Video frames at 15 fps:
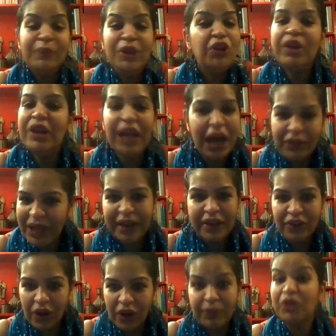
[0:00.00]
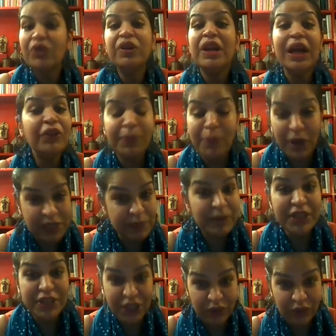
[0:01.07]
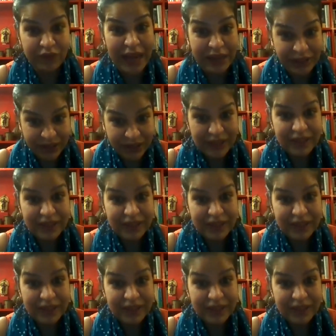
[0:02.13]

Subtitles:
we don't allow that at all. We don't allow the possibility of that.